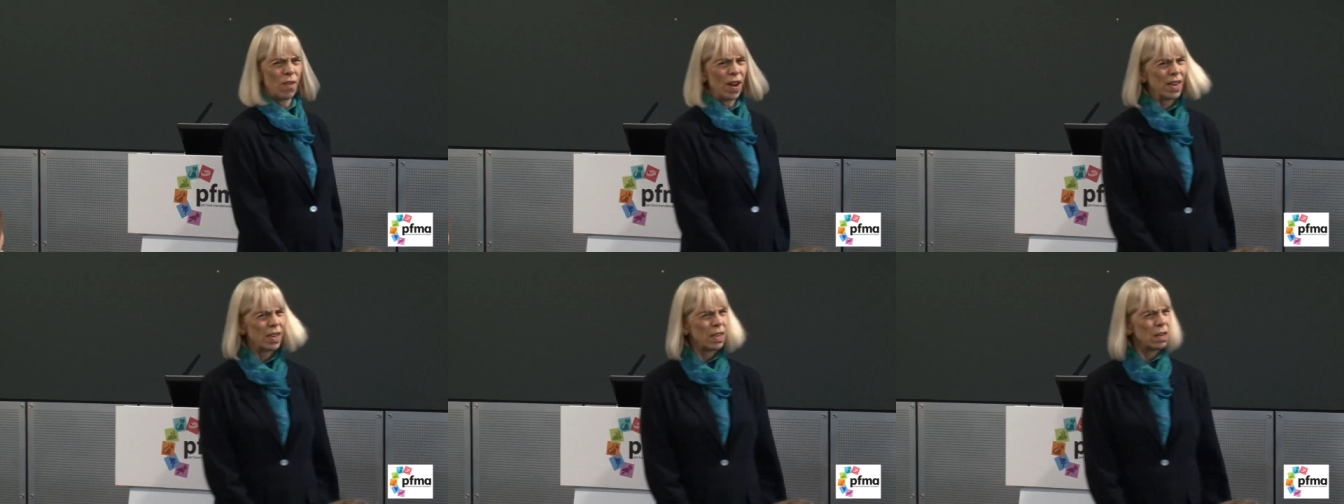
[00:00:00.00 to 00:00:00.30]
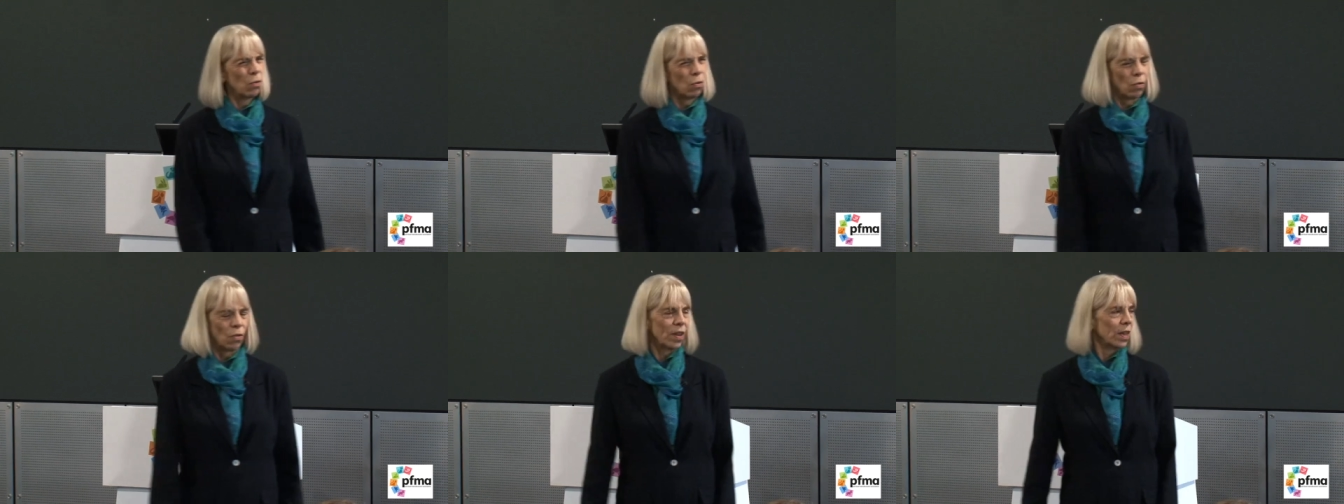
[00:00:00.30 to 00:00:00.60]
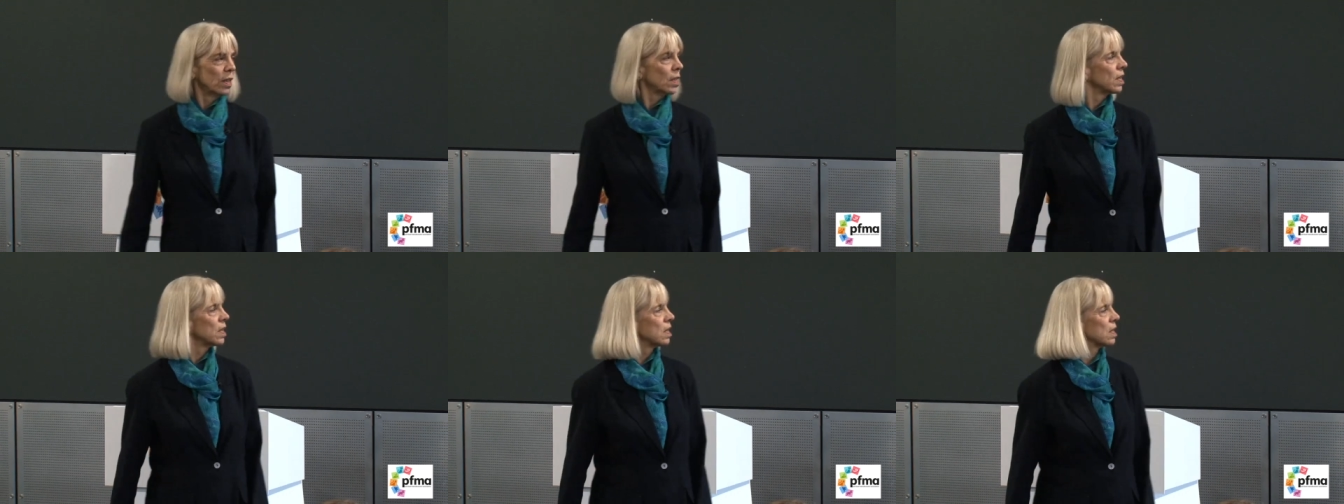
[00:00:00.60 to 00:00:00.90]
I don't
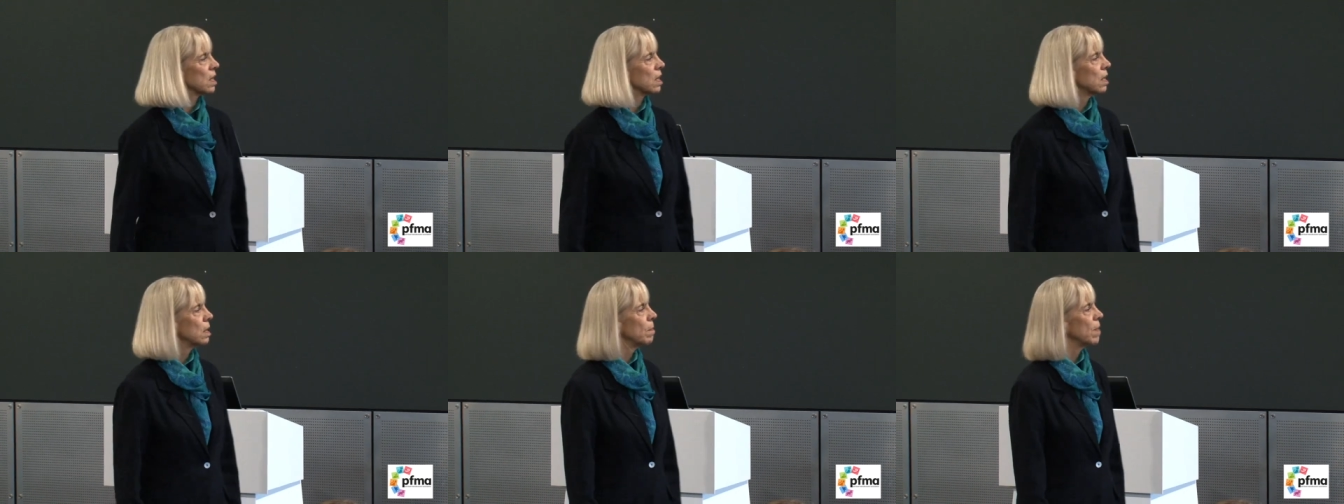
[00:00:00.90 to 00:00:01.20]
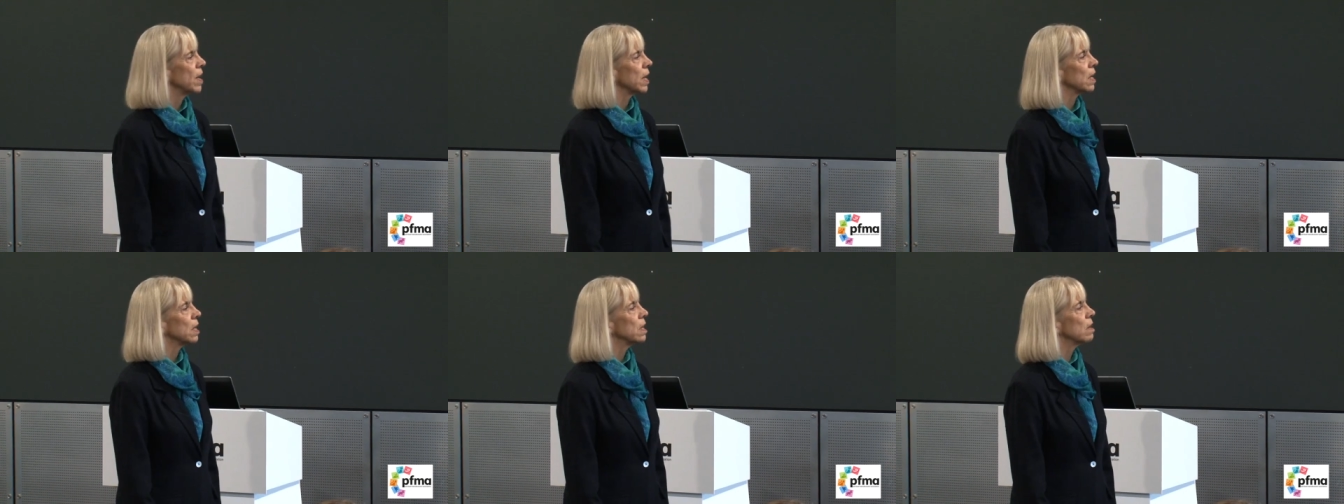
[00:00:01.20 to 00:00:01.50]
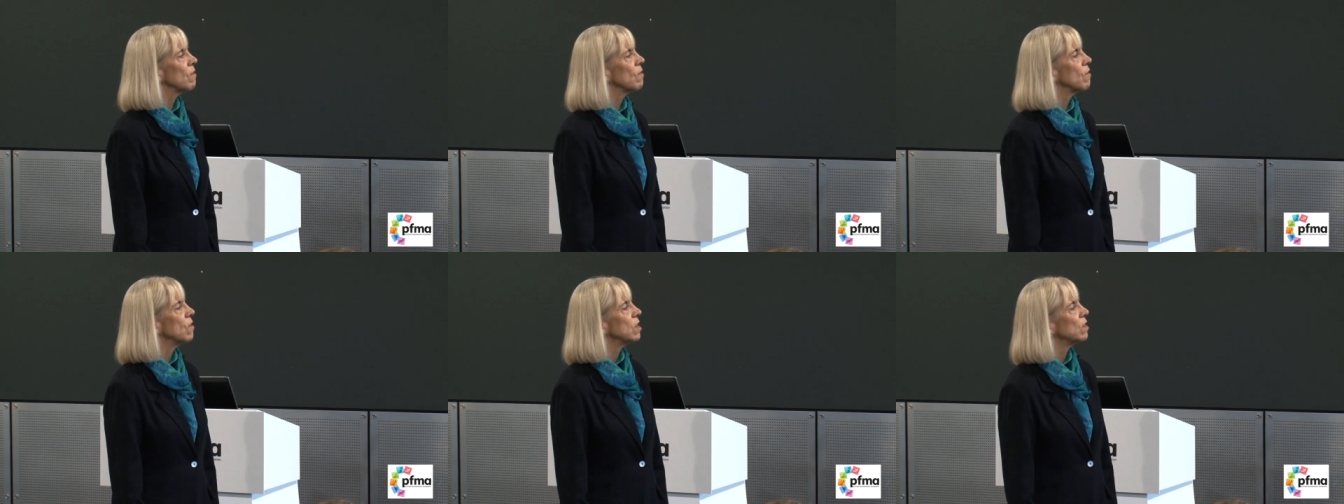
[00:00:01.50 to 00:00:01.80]
think this is going to make a
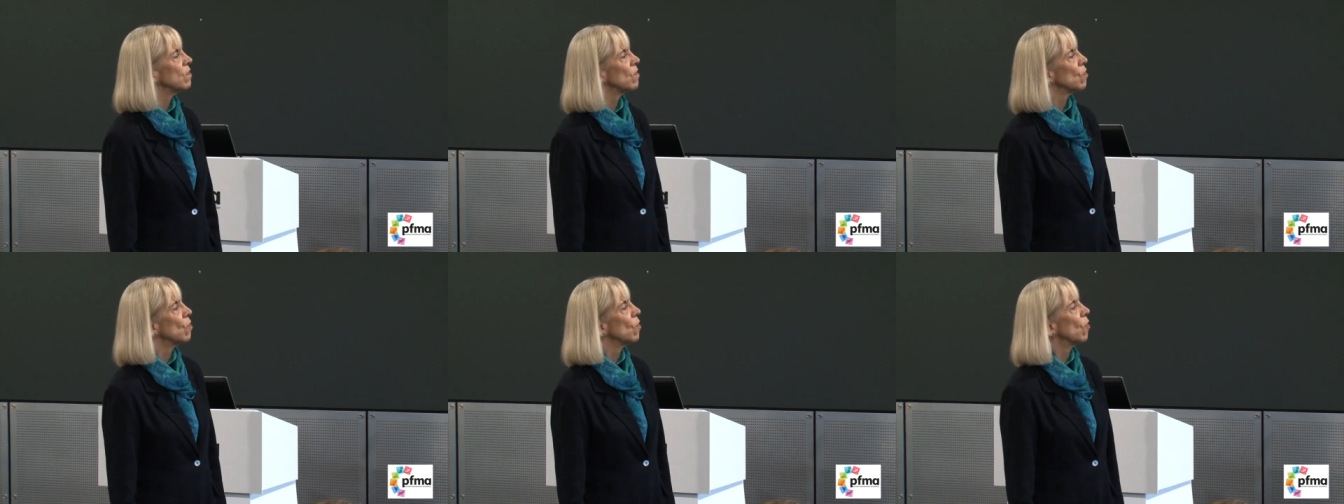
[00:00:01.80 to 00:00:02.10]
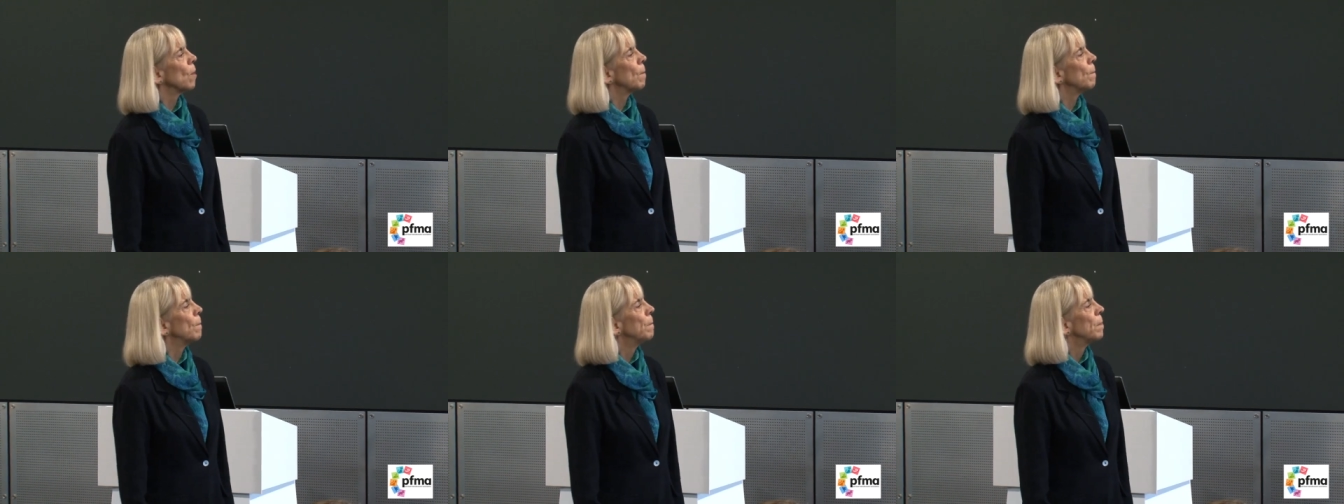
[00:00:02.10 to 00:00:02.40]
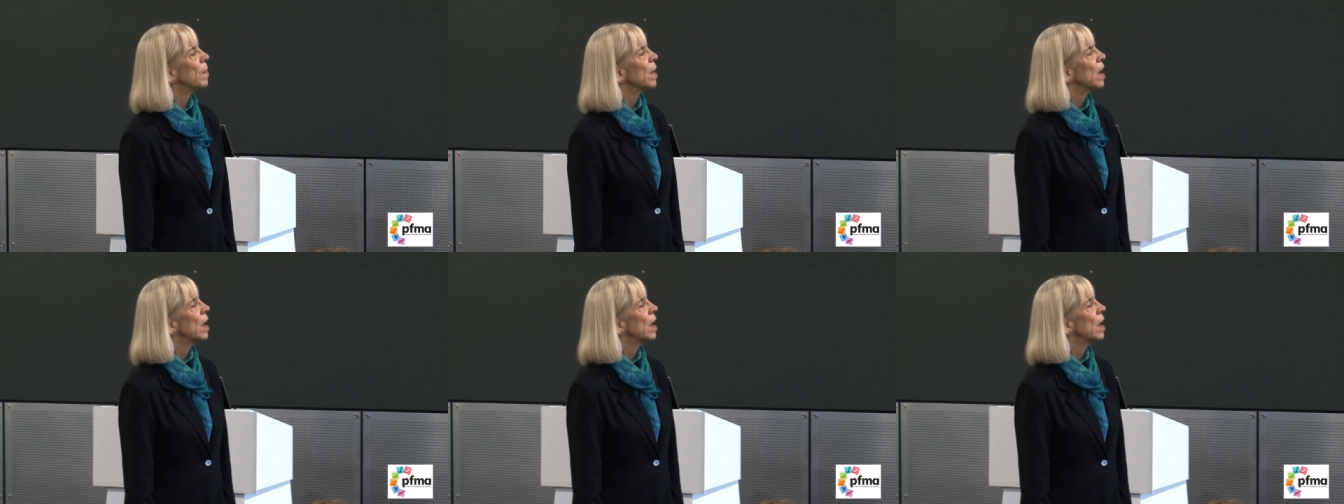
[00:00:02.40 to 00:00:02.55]
difference for them.